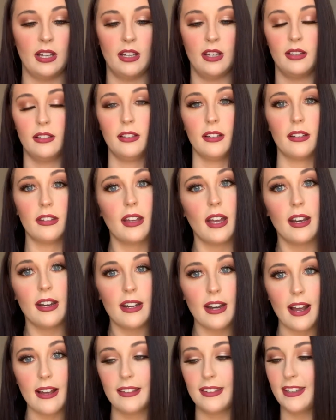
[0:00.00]
Looks kind of
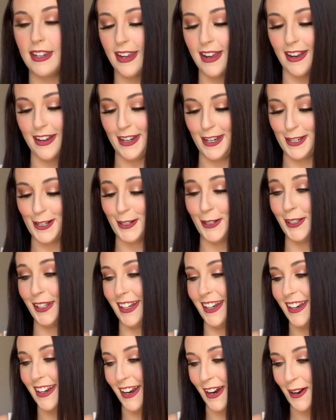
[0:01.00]
nasty. I need to clean
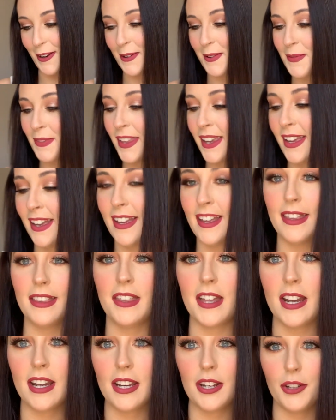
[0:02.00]
it out.
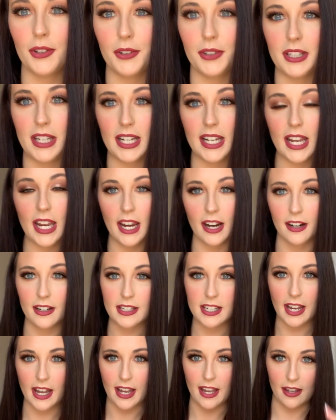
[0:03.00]
Then you'll need a hair
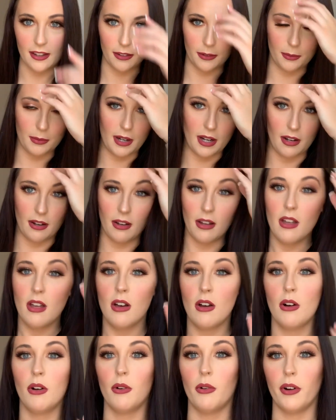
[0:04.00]
tie as well,
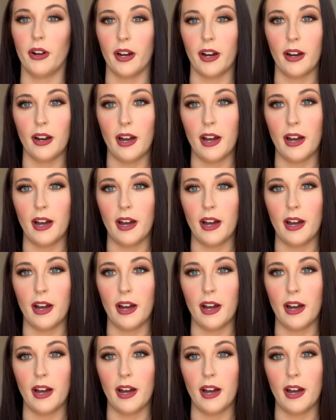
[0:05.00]
or